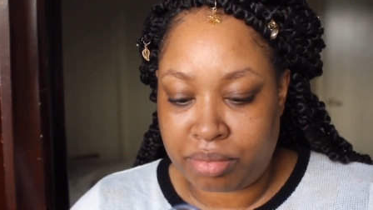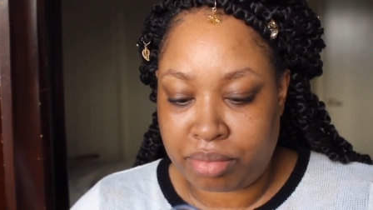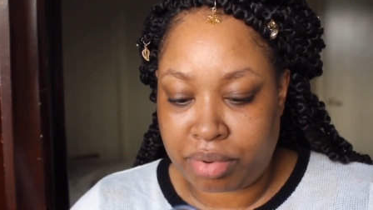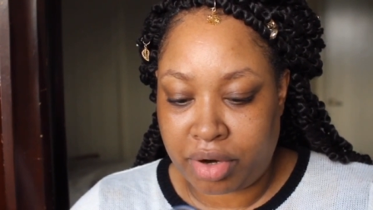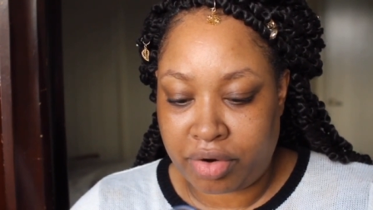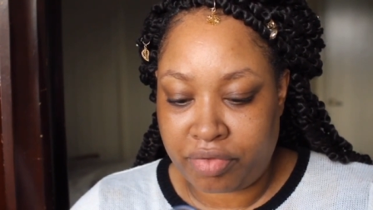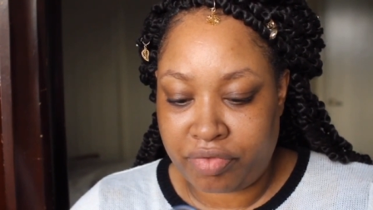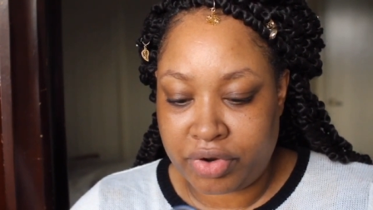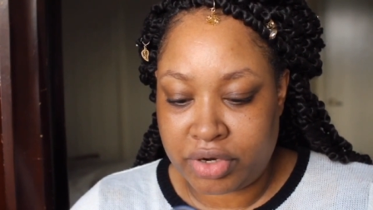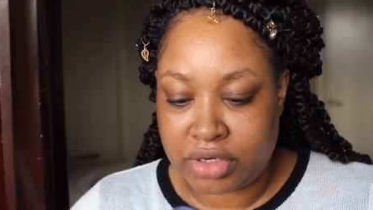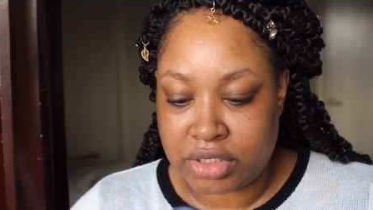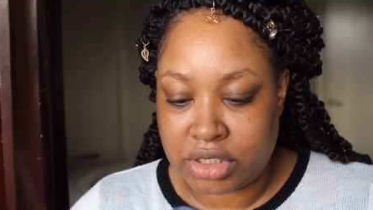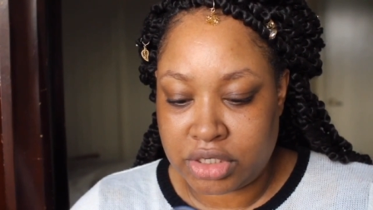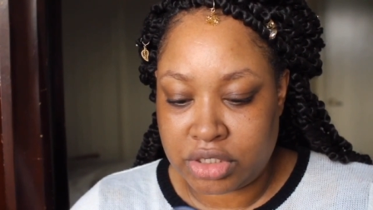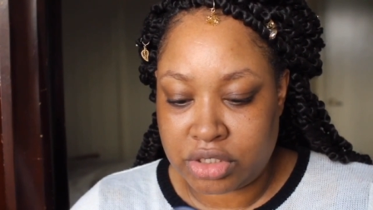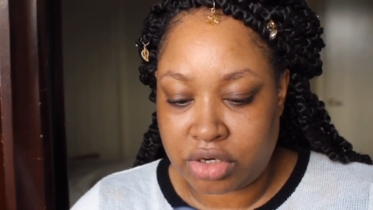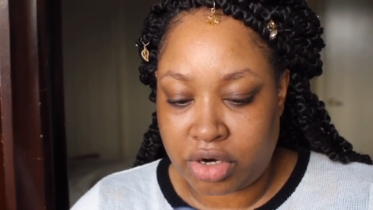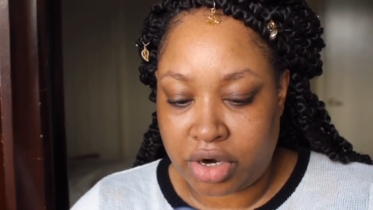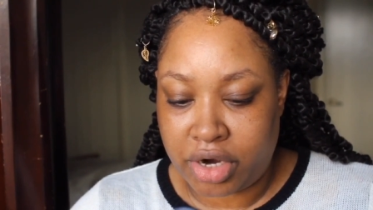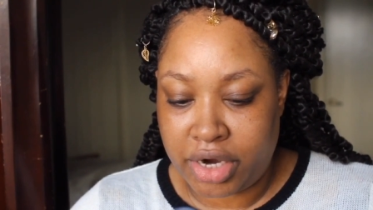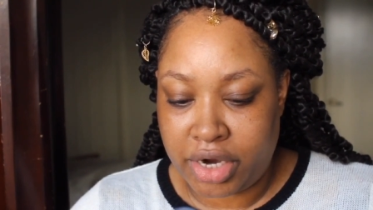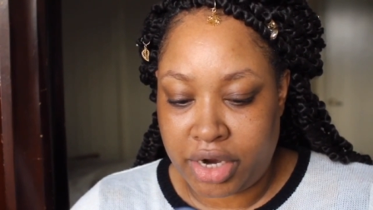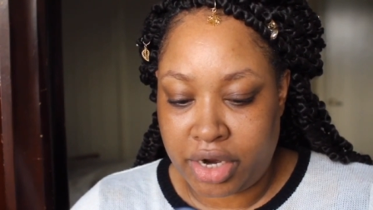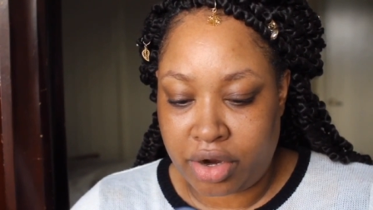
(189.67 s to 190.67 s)
perfect to
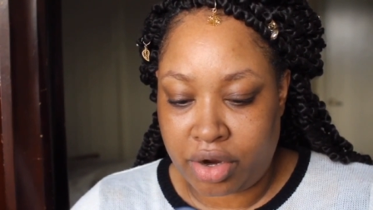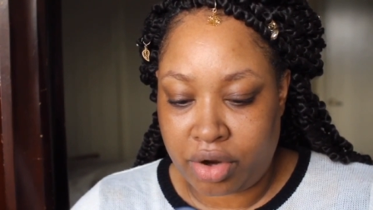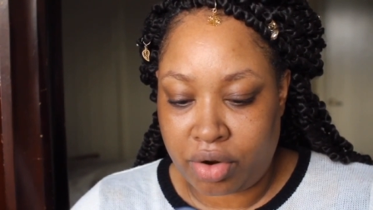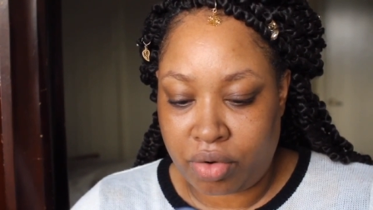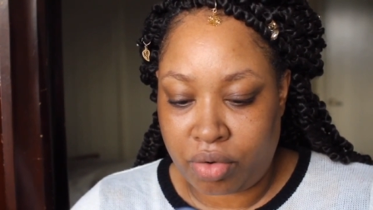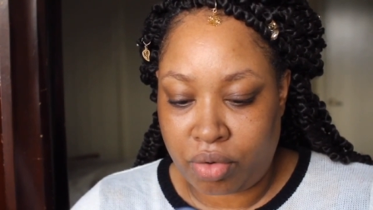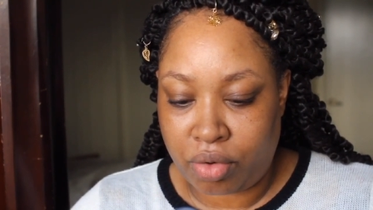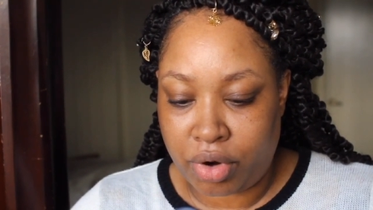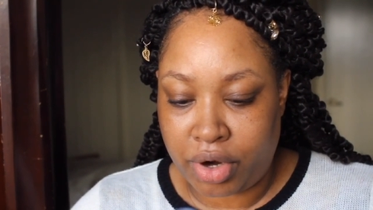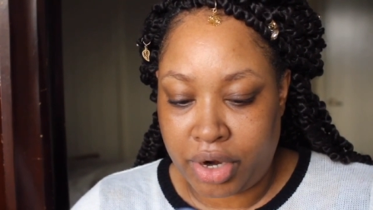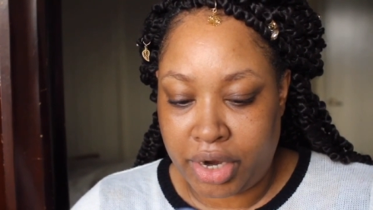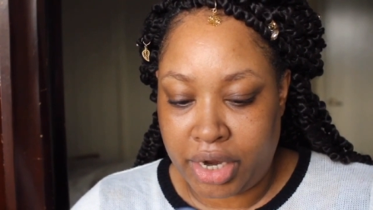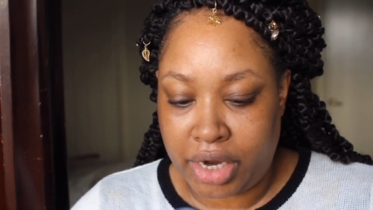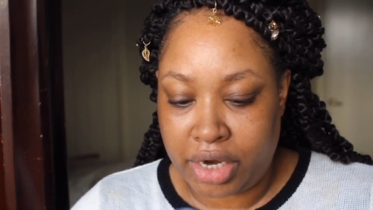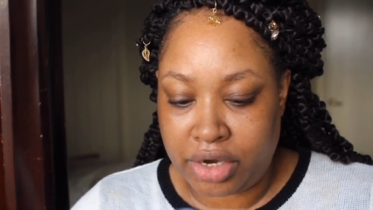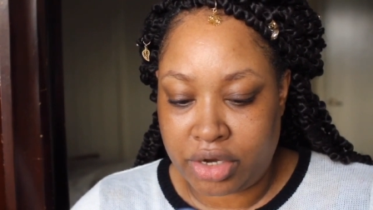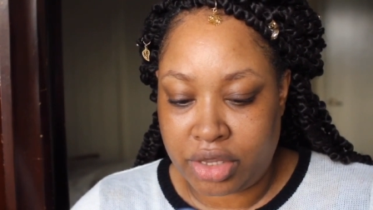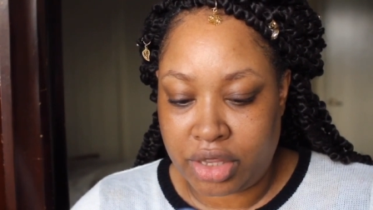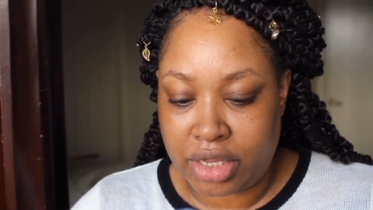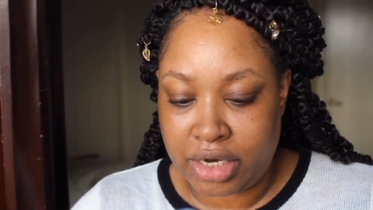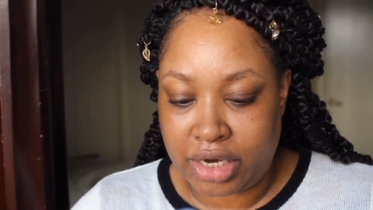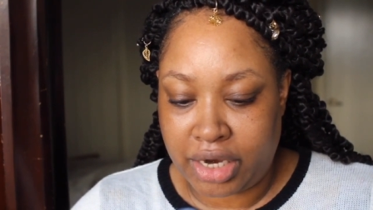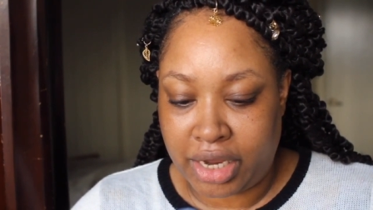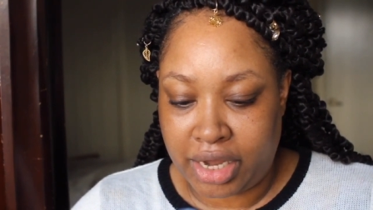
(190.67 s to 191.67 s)
start or end
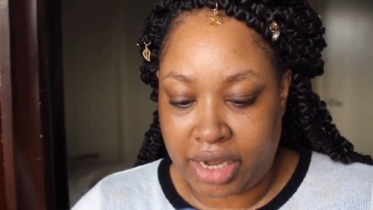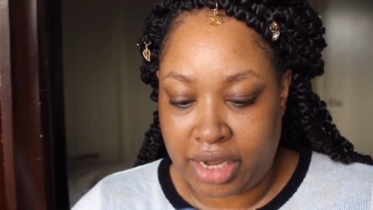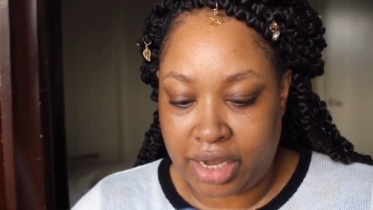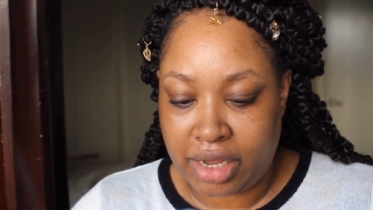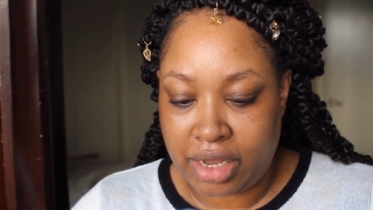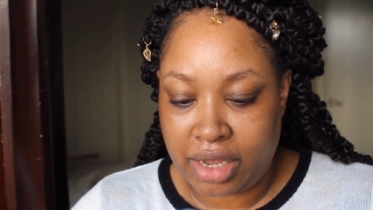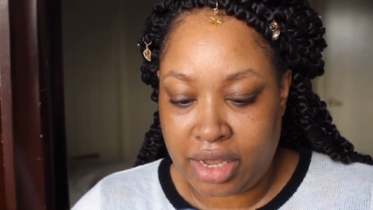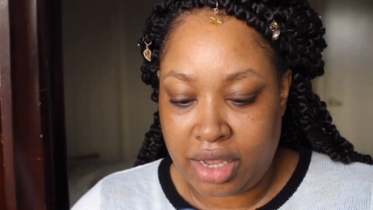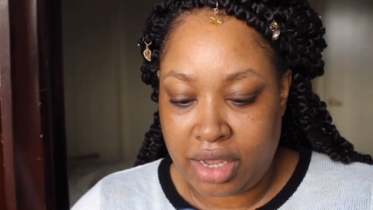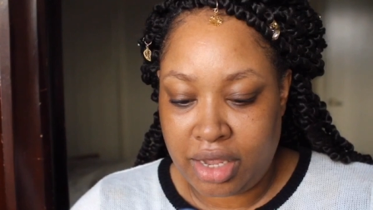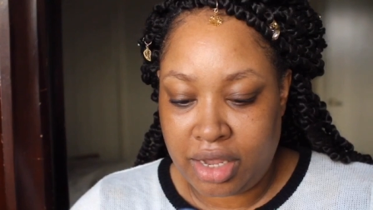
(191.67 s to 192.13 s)
the day,